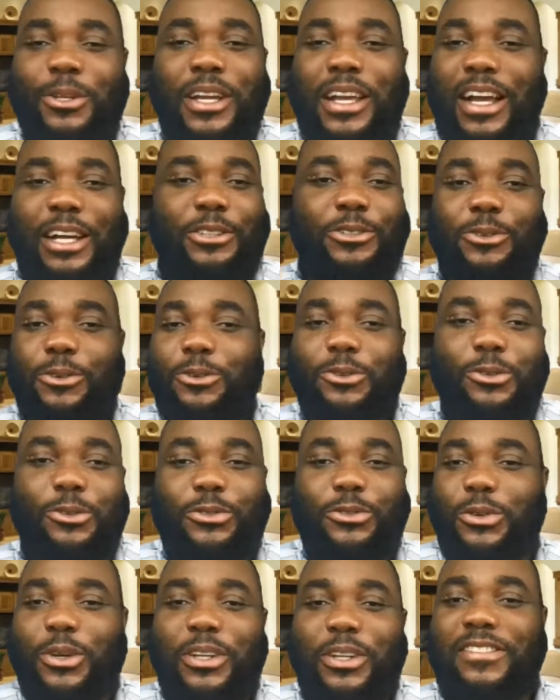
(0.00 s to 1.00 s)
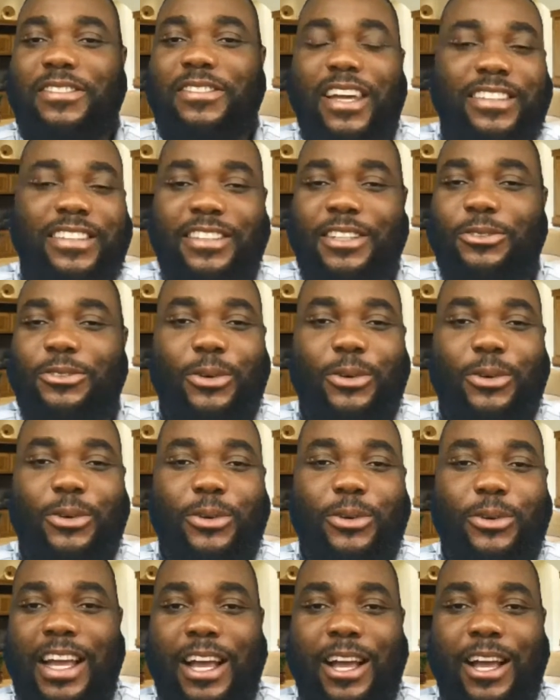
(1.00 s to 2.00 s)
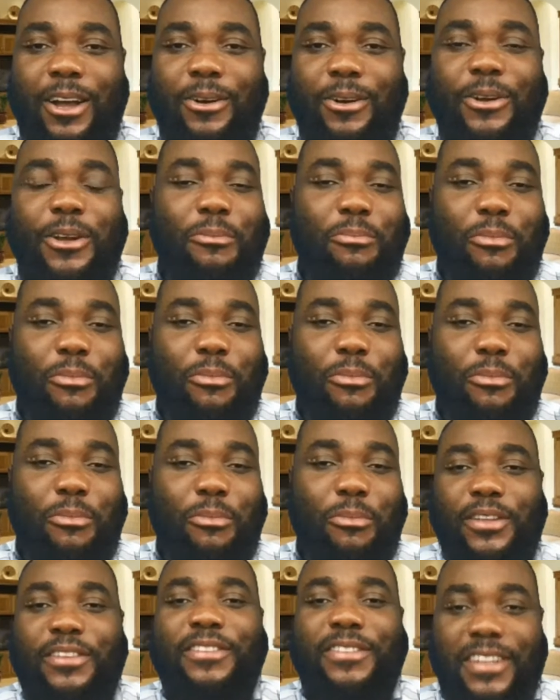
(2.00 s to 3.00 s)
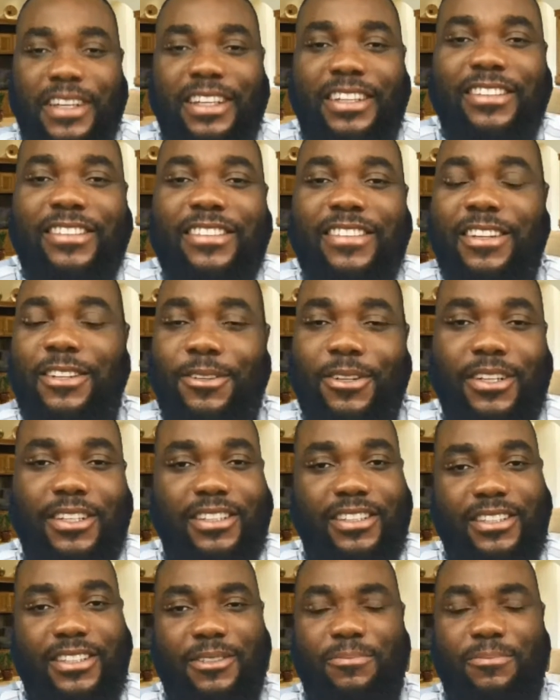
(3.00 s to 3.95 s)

I know you're so excited right now, but how are things generally?